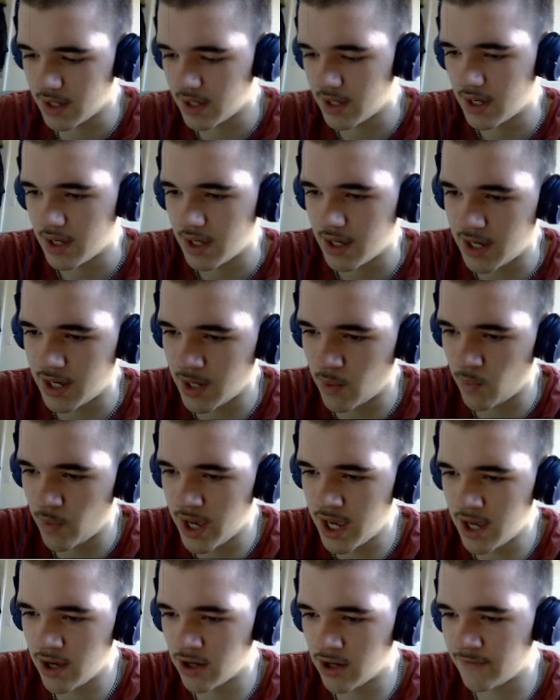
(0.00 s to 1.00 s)
A way
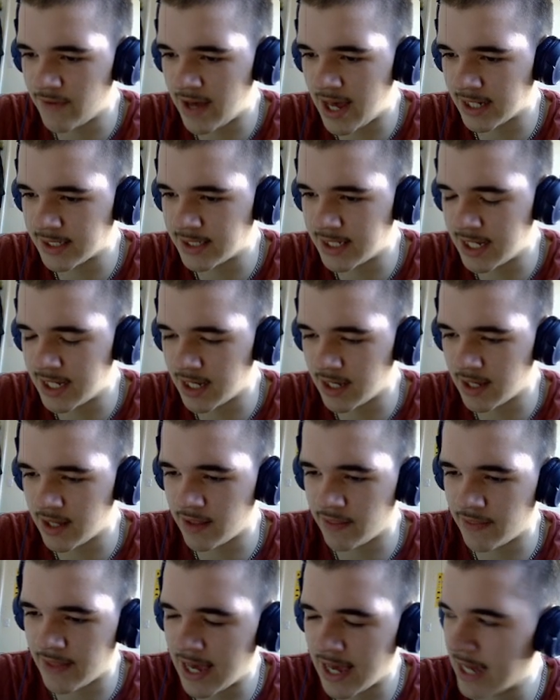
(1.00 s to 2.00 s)
of acting
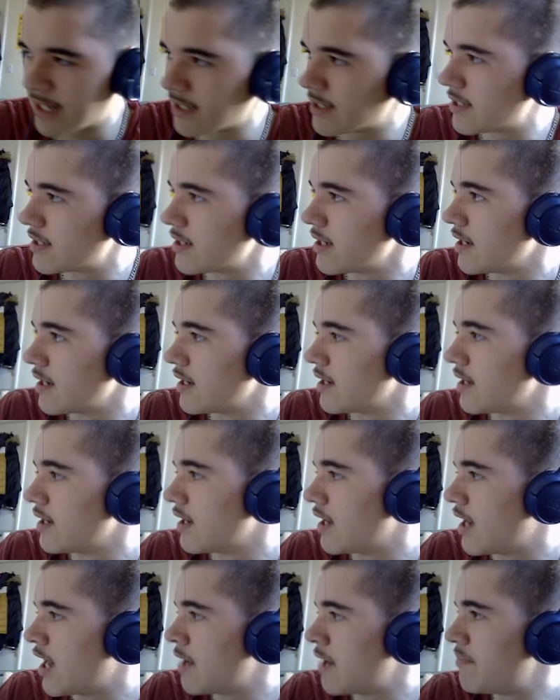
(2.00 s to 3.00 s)
that
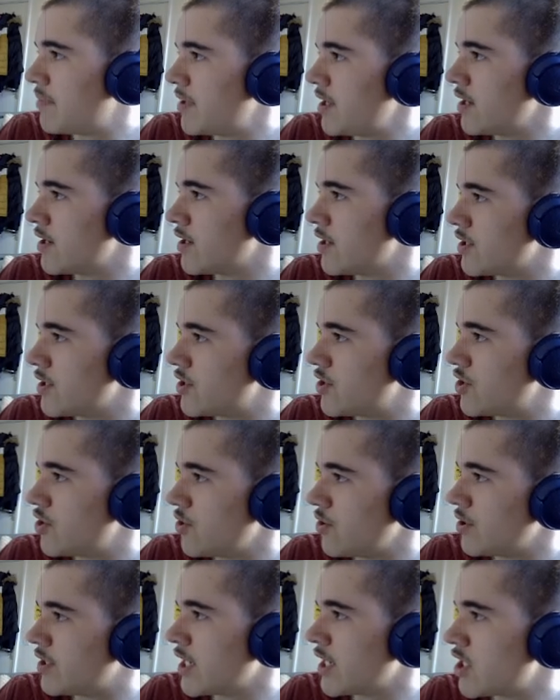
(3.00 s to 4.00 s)
appears to
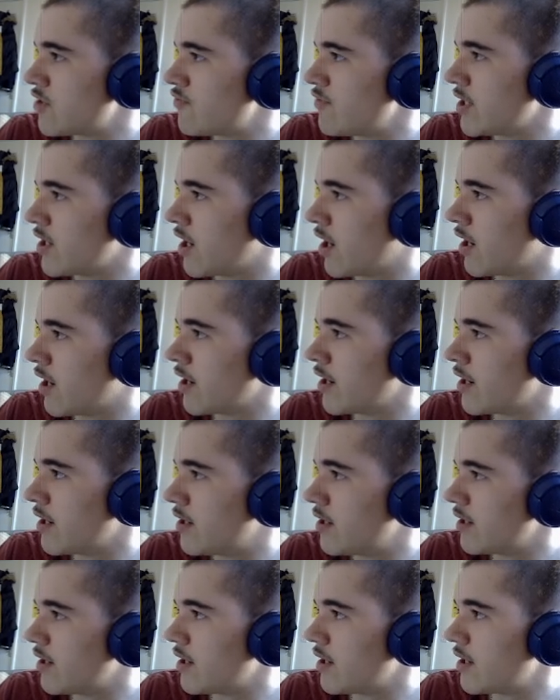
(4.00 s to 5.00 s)
disregard
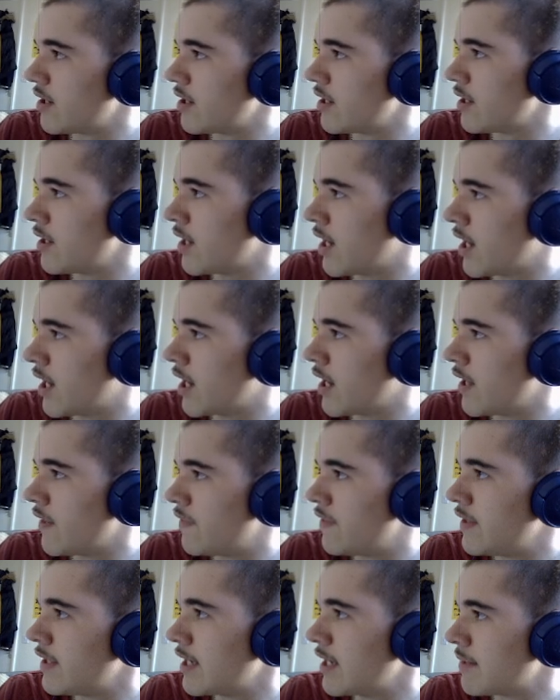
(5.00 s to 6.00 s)

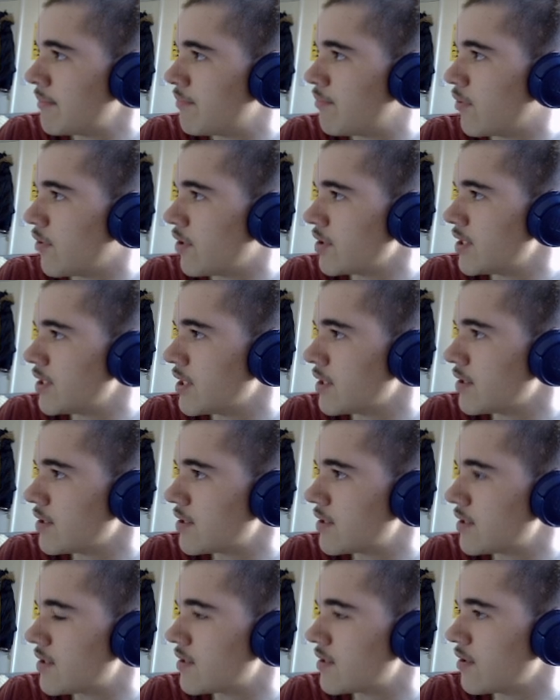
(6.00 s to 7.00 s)
the
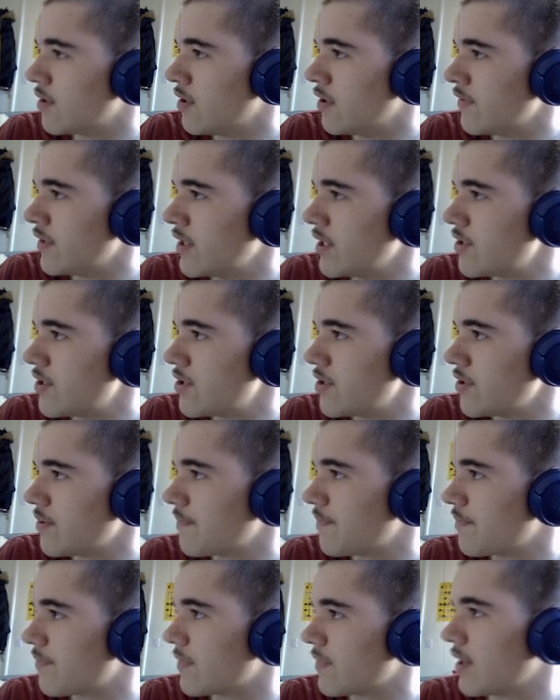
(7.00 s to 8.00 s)
importance of an issue,
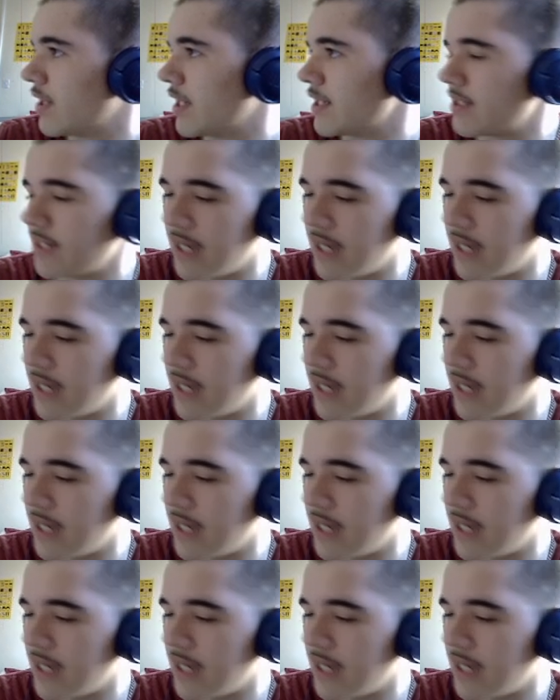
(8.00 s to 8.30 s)
let's say.